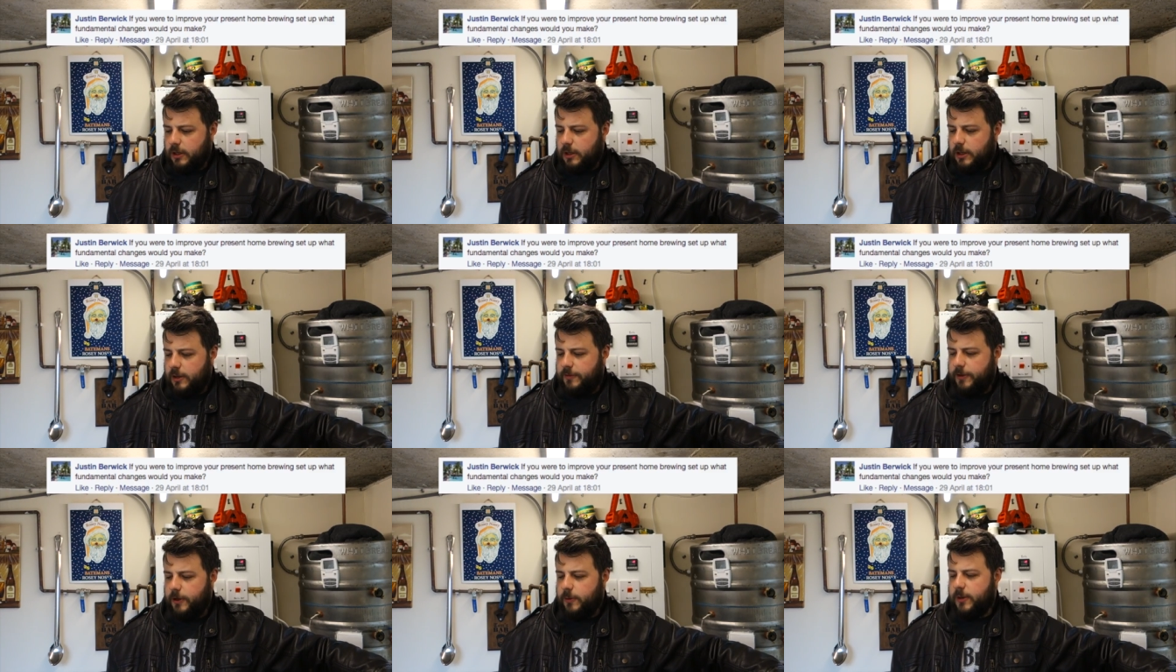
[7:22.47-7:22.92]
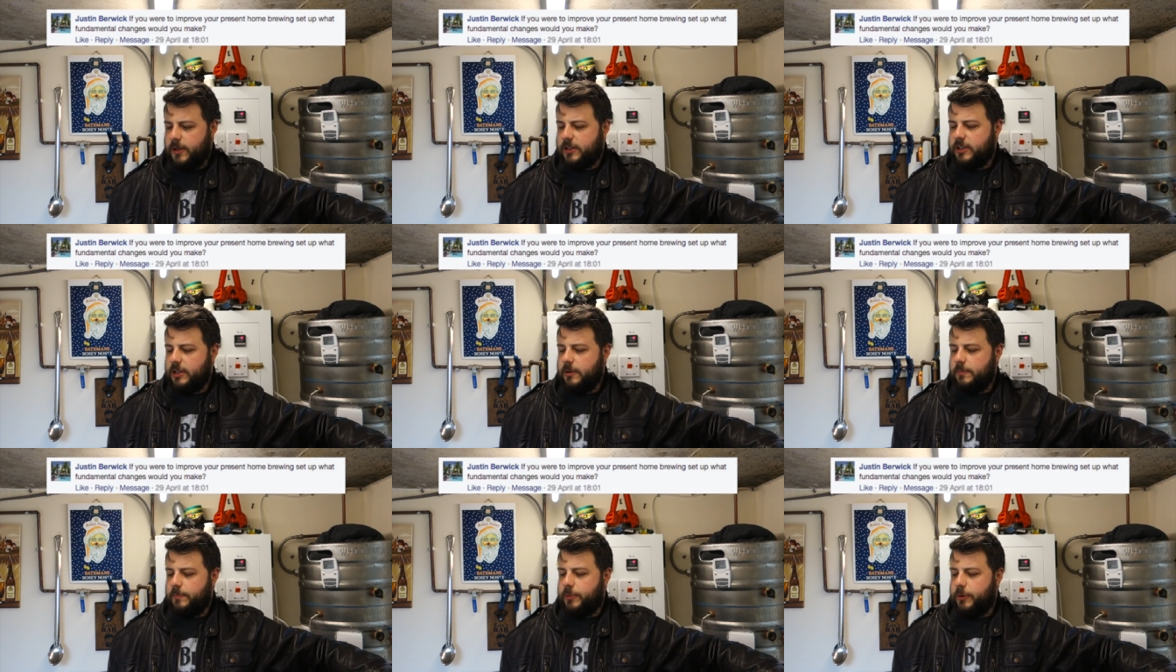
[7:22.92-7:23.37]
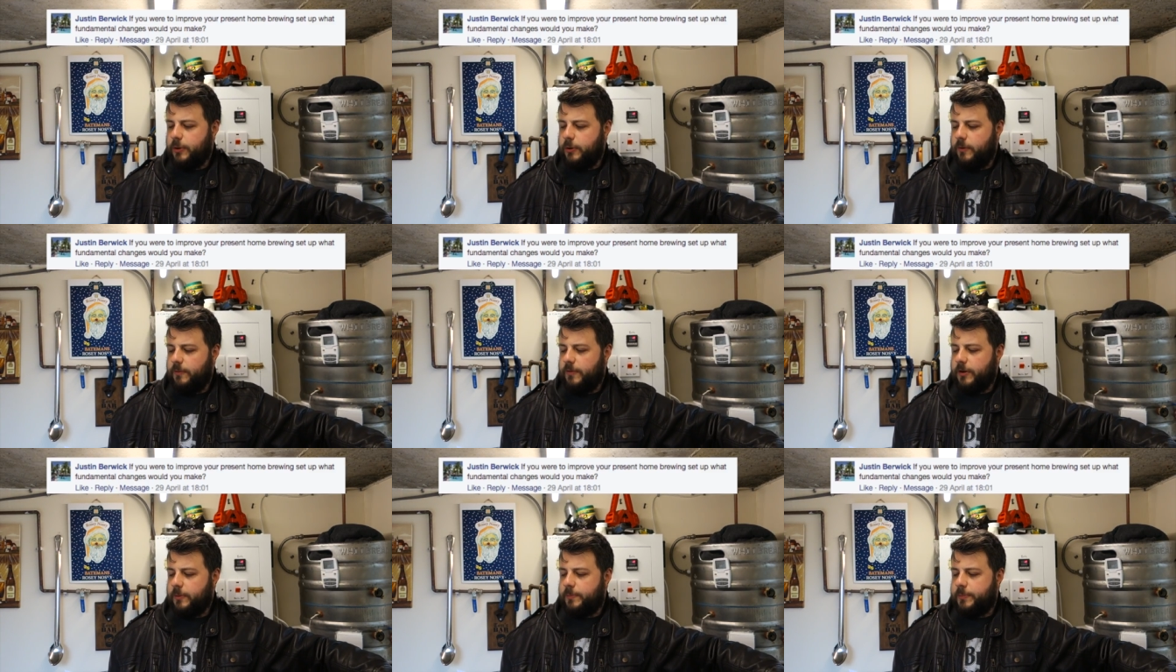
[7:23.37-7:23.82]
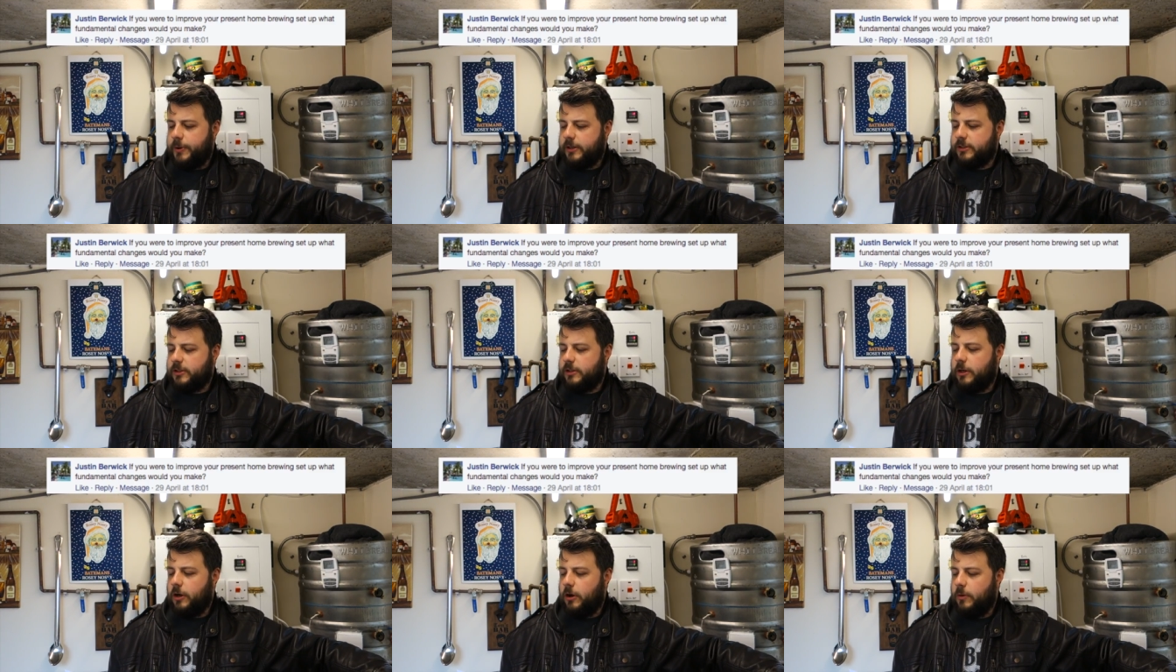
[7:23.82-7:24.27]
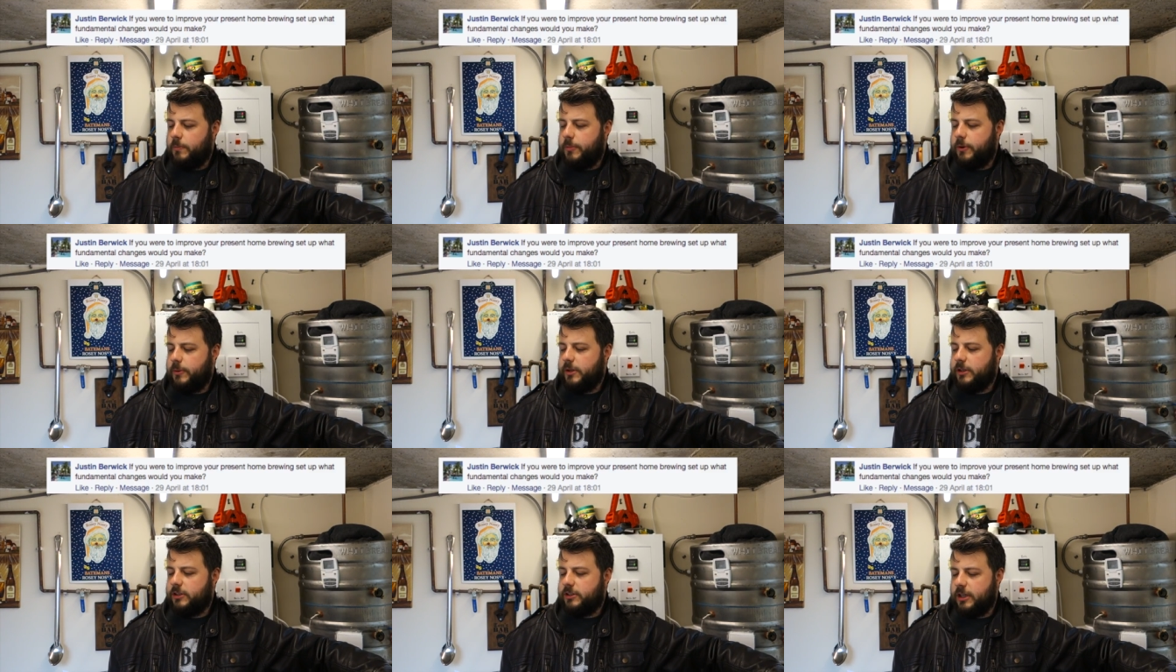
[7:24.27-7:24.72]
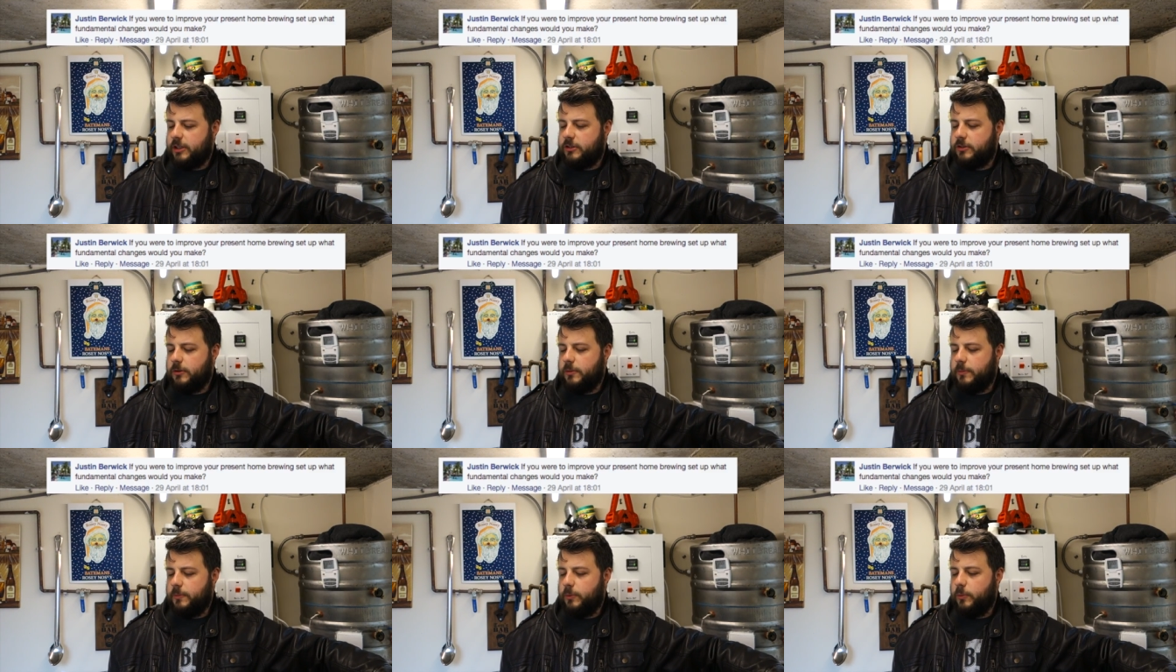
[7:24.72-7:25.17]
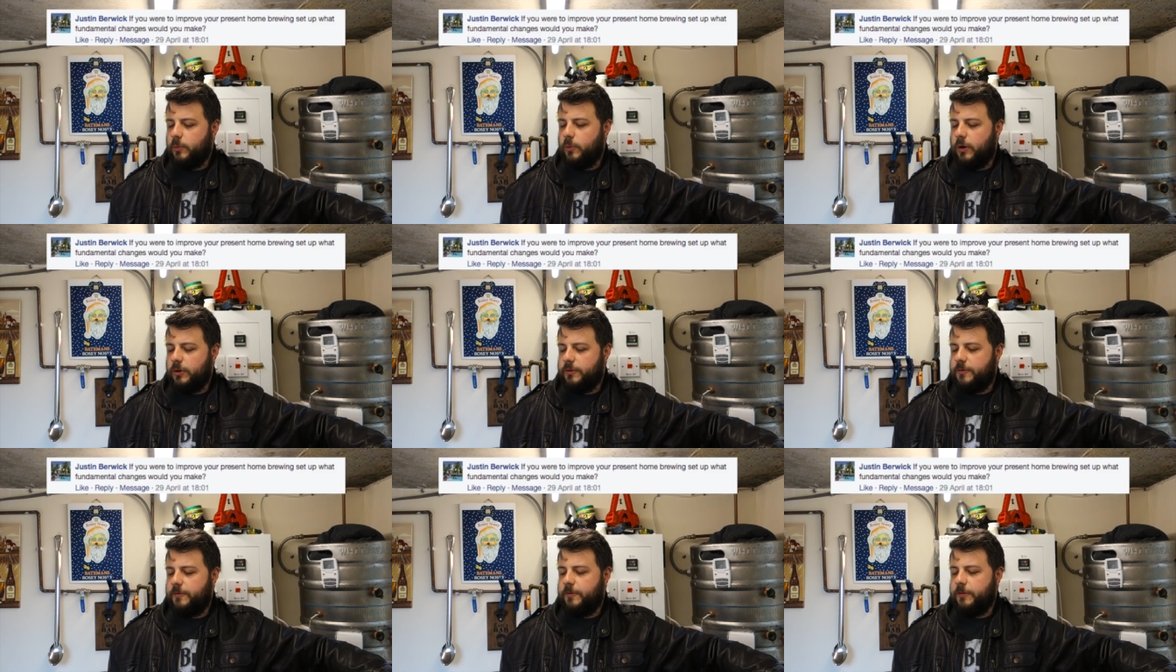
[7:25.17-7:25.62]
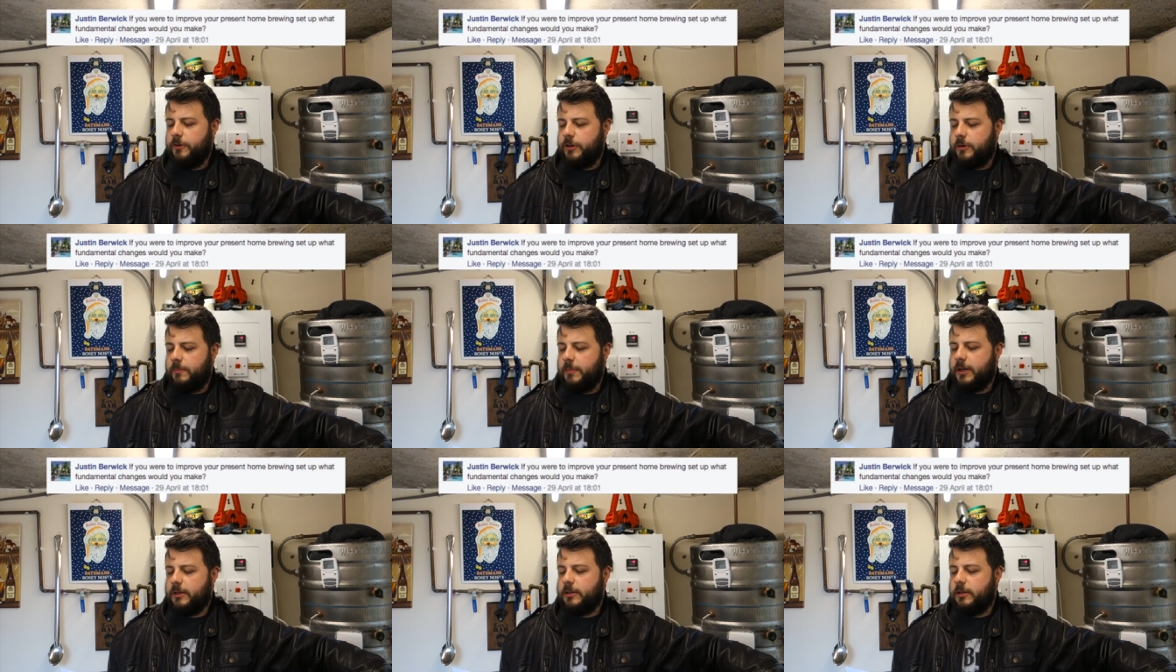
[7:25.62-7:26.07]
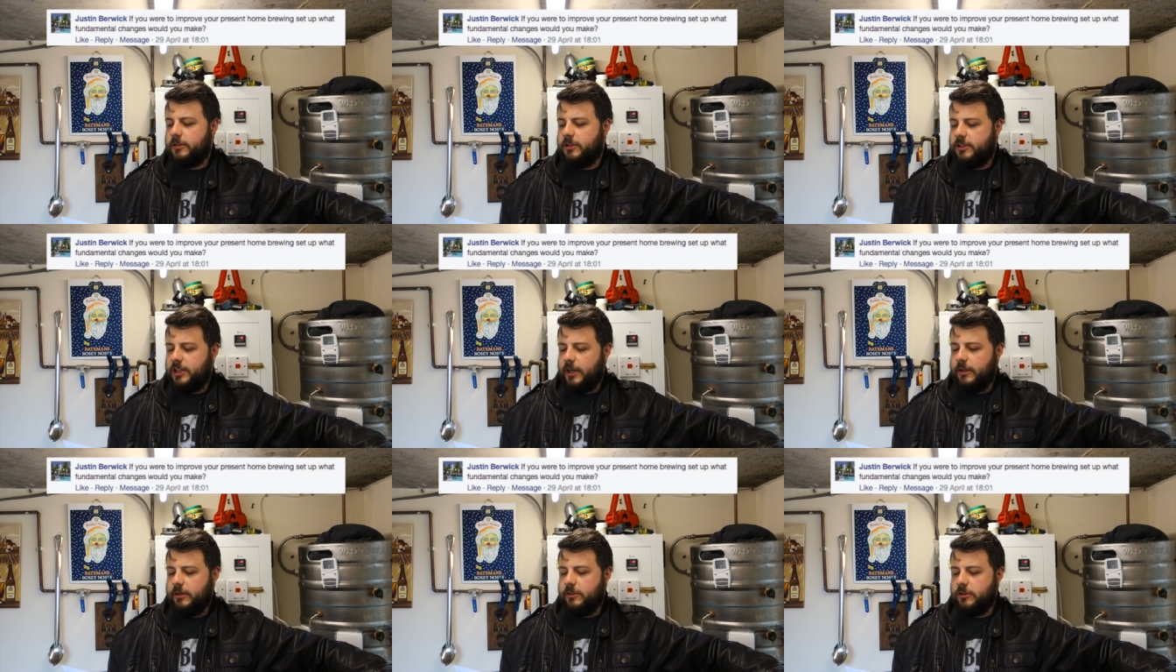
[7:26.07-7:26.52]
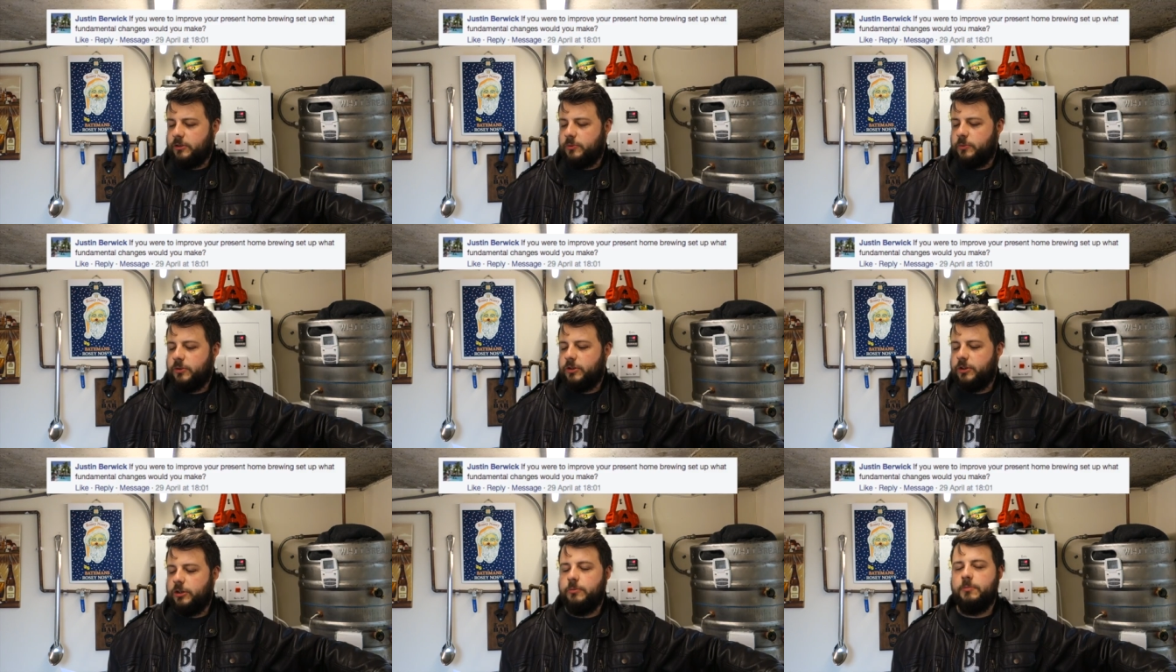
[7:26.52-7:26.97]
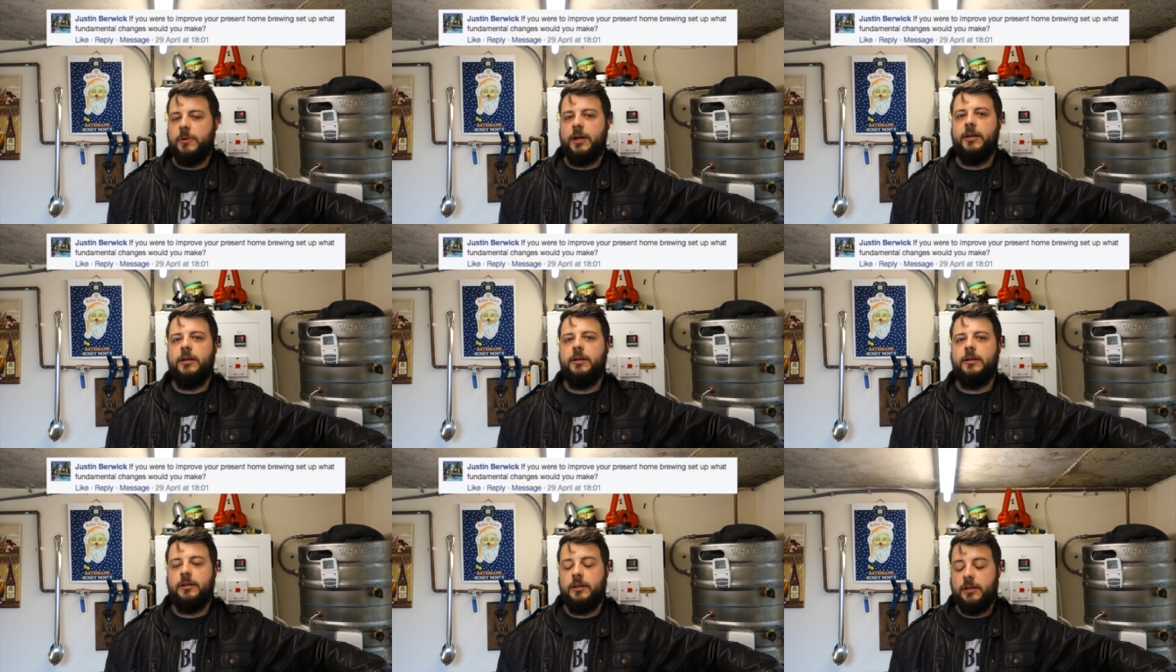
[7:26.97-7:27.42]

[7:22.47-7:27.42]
If you were to improve your present homebrewing setup, what fundamental changes would you make?